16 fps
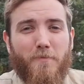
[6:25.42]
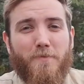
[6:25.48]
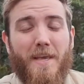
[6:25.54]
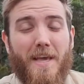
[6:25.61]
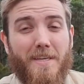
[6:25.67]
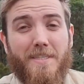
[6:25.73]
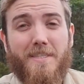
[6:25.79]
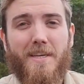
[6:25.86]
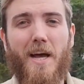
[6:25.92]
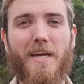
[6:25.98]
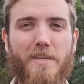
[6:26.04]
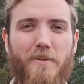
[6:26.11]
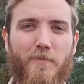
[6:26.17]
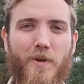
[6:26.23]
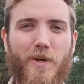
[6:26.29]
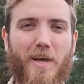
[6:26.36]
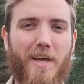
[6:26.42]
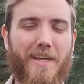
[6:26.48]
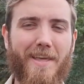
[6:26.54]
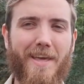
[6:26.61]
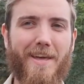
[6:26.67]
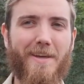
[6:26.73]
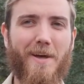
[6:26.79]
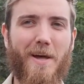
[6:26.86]
similar suburbs that have
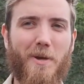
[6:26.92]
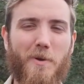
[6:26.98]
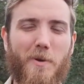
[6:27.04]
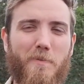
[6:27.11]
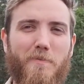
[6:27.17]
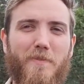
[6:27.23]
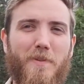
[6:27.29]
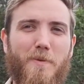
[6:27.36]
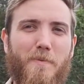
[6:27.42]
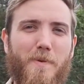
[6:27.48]
great value,